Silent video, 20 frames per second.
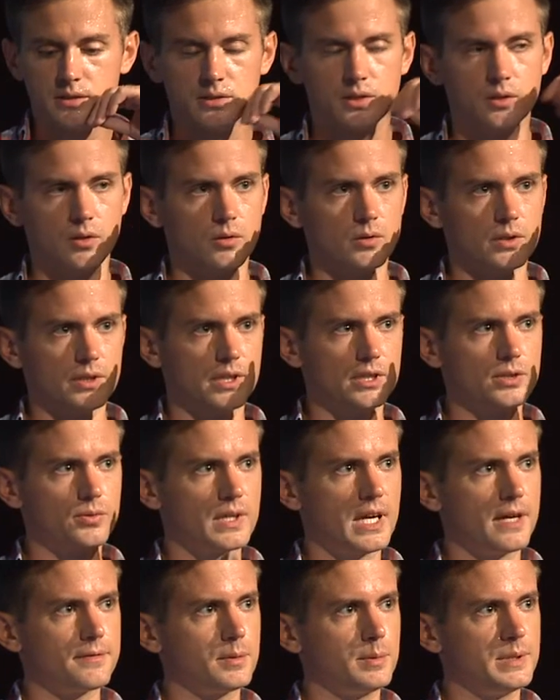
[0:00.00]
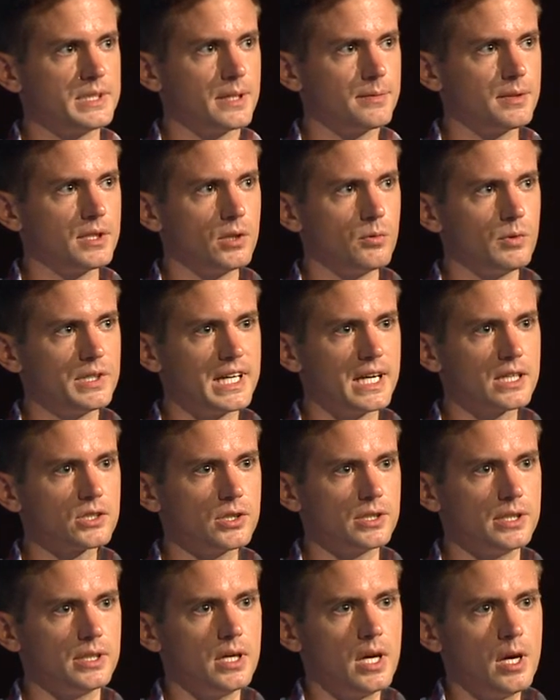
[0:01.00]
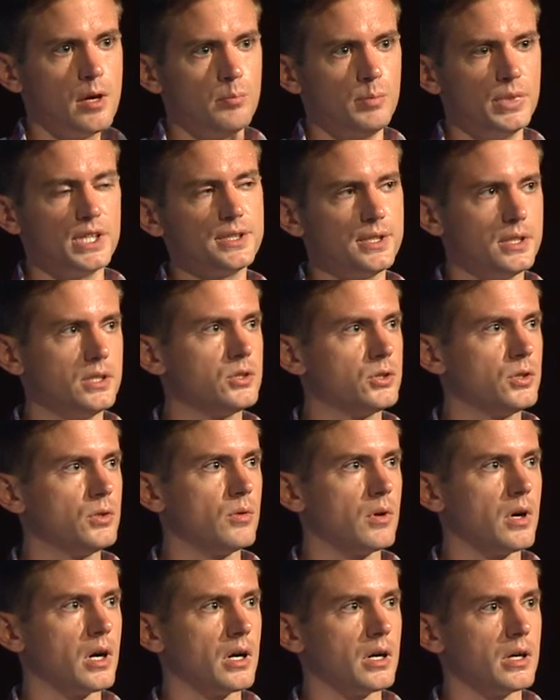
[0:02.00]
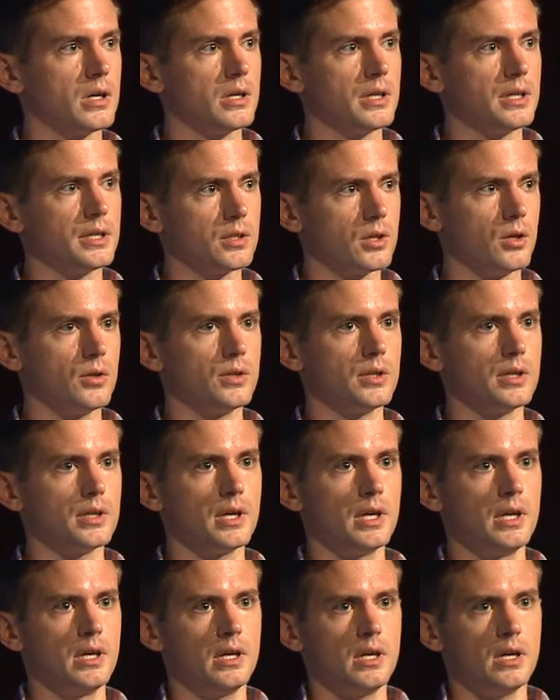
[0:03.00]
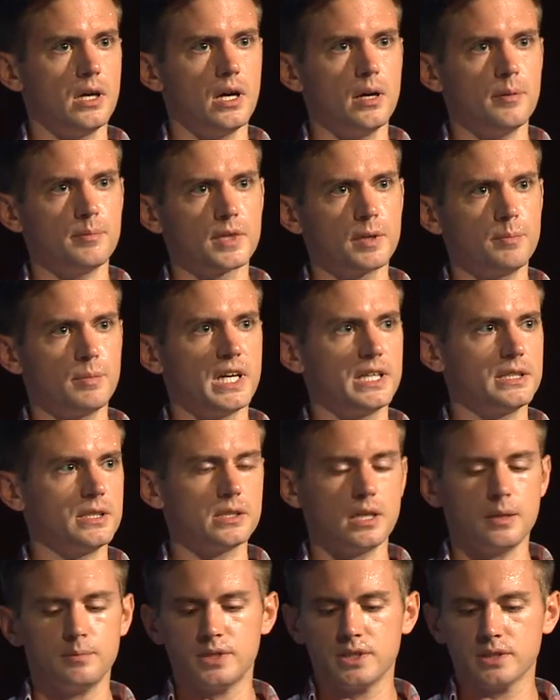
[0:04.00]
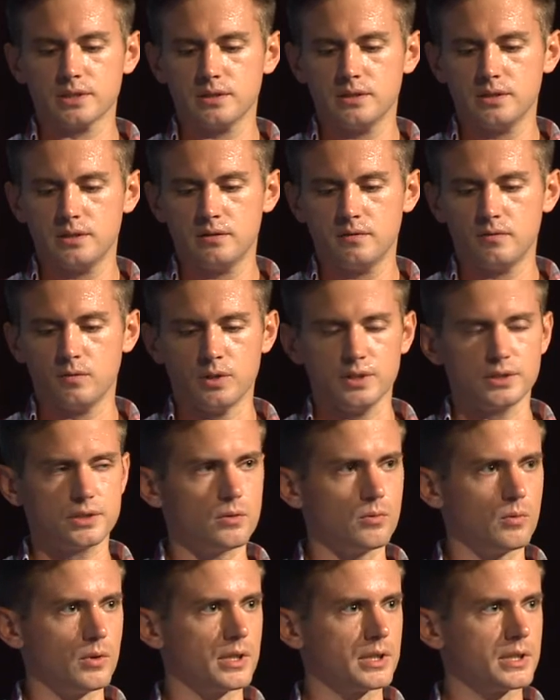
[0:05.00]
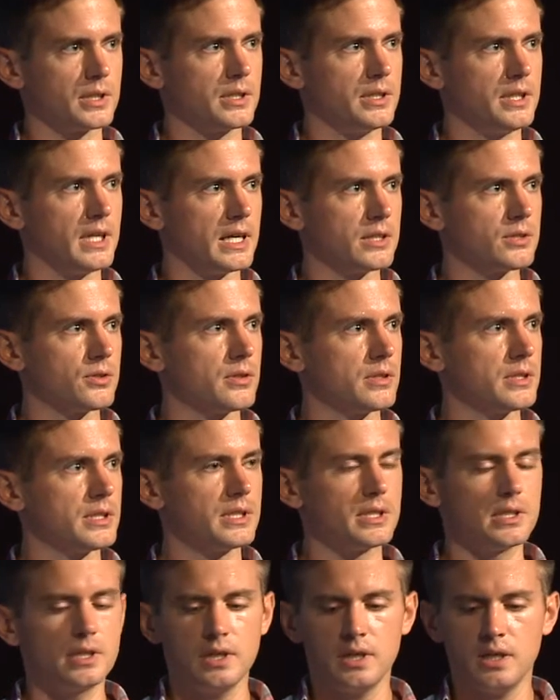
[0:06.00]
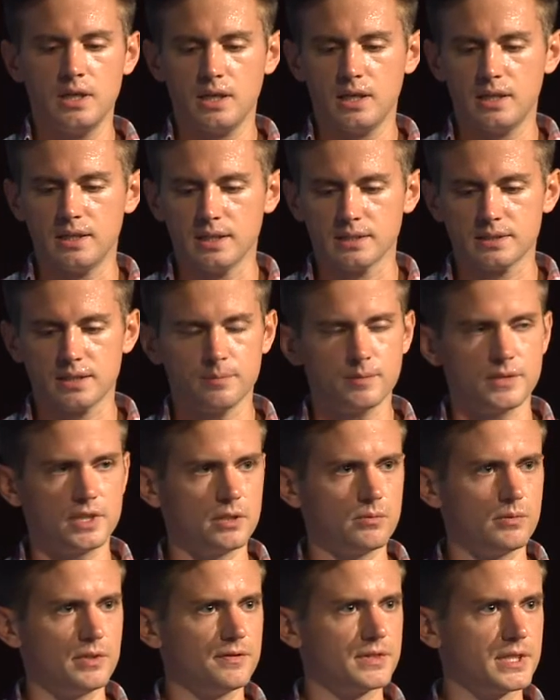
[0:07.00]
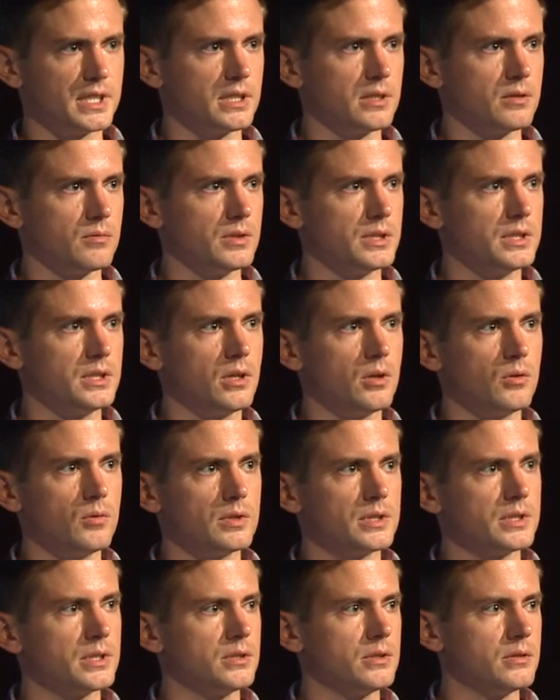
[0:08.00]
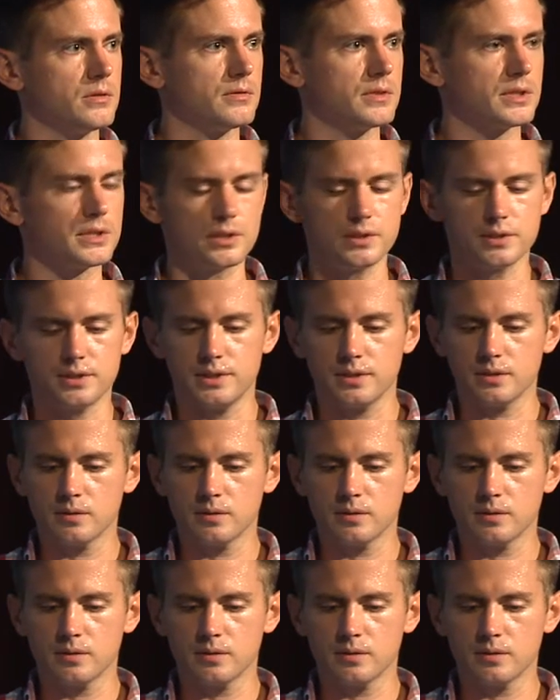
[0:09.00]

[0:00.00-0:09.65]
So this would have to be something that we could actually build into our encoder companion object for it to work naturally. And that's something that we've said that we don't want to do for Circe.